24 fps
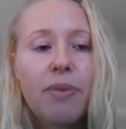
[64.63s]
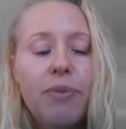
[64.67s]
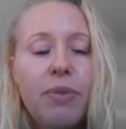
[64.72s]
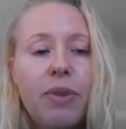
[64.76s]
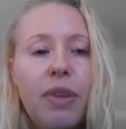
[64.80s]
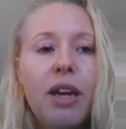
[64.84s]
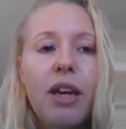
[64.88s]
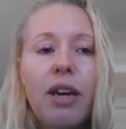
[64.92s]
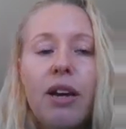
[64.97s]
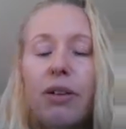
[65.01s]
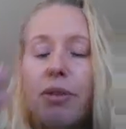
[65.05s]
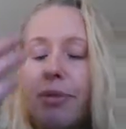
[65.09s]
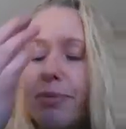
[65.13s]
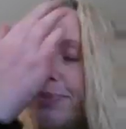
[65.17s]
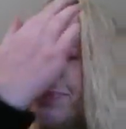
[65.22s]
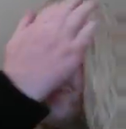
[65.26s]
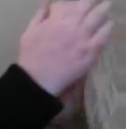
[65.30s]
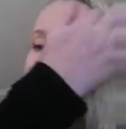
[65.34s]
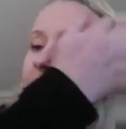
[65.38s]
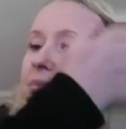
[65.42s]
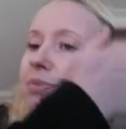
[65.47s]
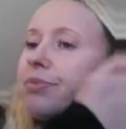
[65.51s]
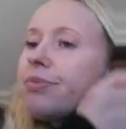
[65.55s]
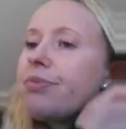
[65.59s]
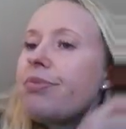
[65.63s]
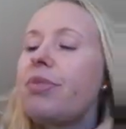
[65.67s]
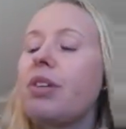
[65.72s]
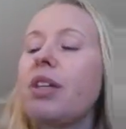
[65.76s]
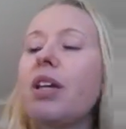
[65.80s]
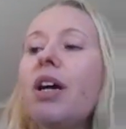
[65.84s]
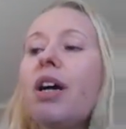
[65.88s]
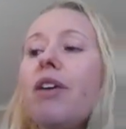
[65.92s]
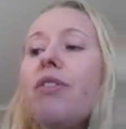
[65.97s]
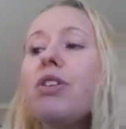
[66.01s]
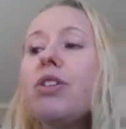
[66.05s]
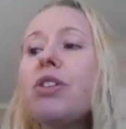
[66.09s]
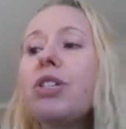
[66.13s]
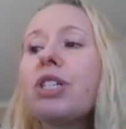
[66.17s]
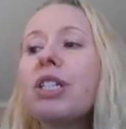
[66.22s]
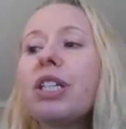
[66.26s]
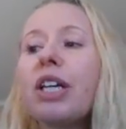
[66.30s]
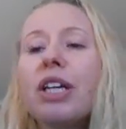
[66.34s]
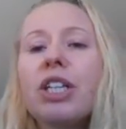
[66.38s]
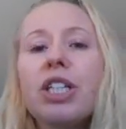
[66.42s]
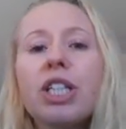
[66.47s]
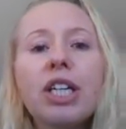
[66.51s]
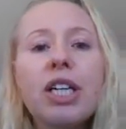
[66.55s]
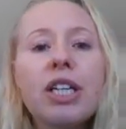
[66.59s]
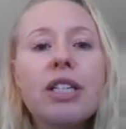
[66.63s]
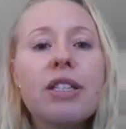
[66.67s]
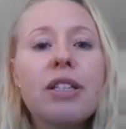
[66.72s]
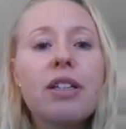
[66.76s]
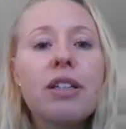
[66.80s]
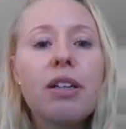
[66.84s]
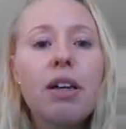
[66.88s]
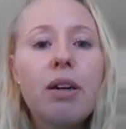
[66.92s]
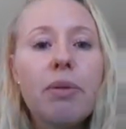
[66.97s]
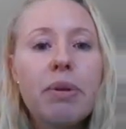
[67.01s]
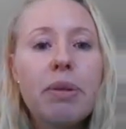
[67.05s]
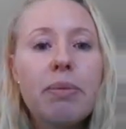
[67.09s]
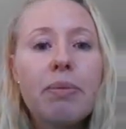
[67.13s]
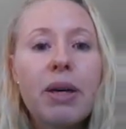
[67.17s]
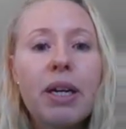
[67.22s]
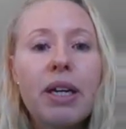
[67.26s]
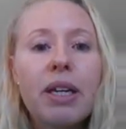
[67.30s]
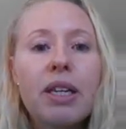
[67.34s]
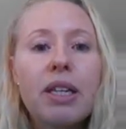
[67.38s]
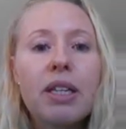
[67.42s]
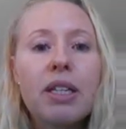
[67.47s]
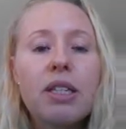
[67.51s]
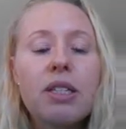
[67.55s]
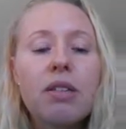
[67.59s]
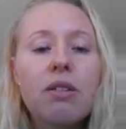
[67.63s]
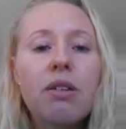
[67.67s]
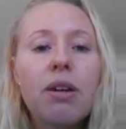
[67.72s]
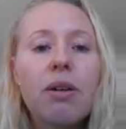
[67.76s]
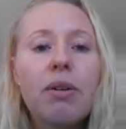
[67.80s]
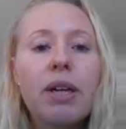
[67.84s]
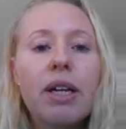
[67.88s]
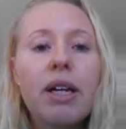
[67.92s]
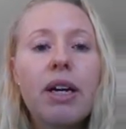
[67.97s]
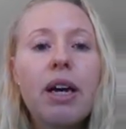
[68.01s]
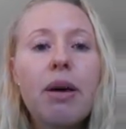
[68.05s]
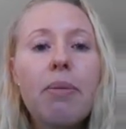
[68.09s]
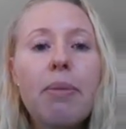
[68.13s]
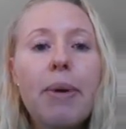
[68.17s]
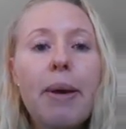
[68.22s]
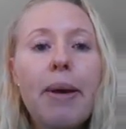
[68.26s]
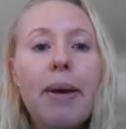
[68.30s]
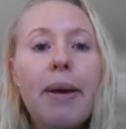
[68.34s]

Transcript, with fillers: Now, I've used star charts a lot with my kids growing up.